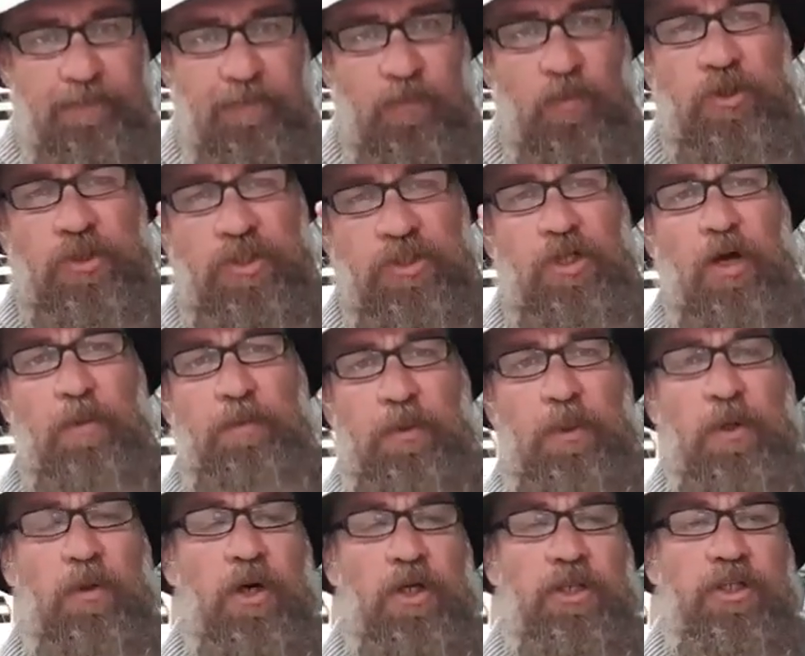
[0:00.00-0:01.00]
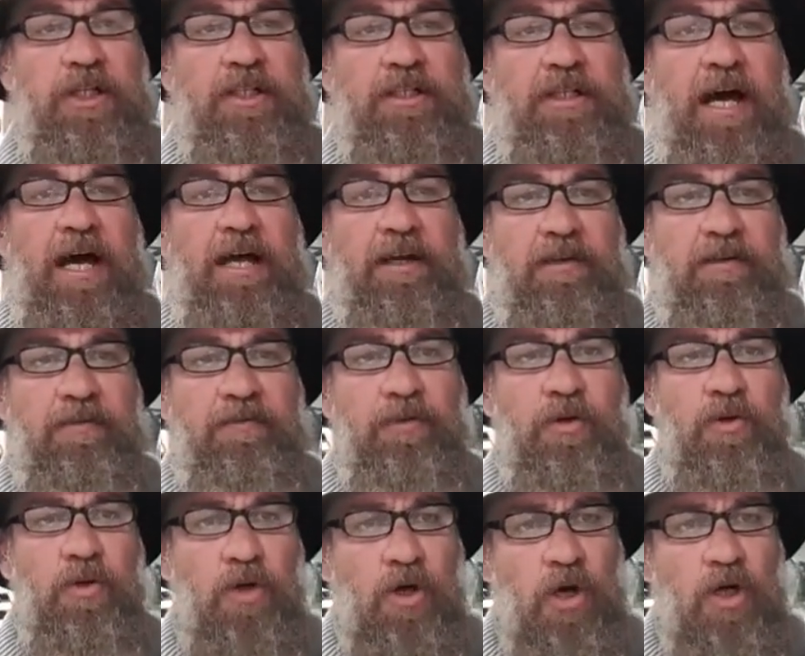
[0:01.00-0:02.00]
Would stop you on your day. If
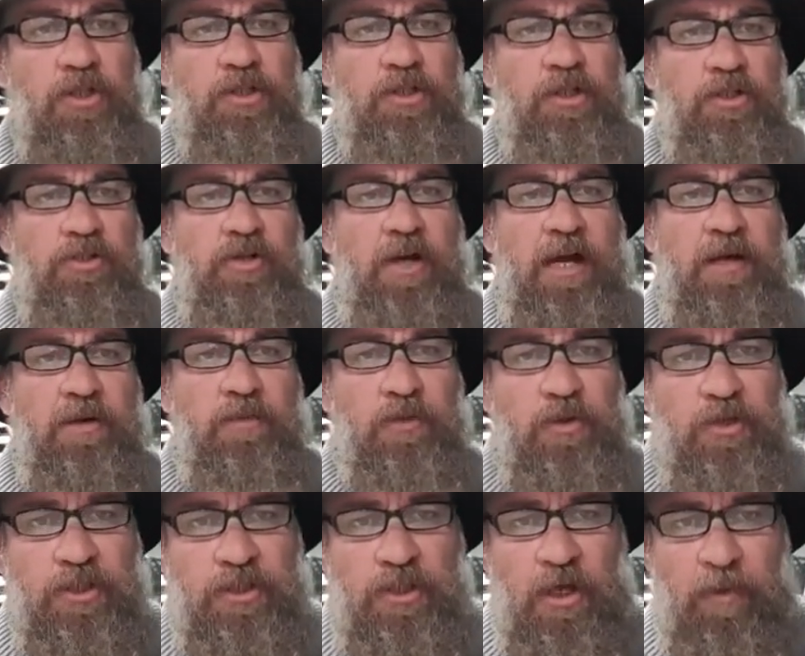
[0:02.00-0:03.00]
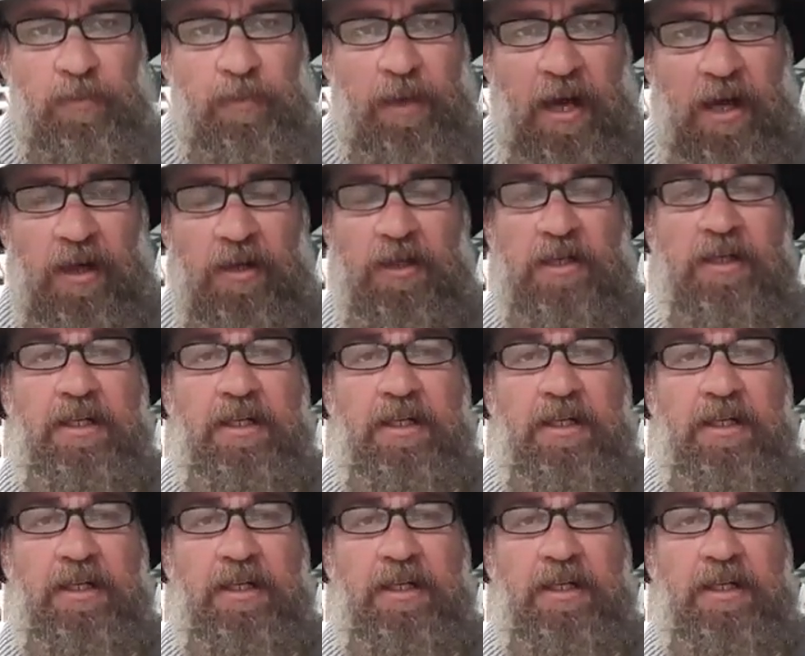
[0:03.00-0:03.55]
you were concentrating, would stop you.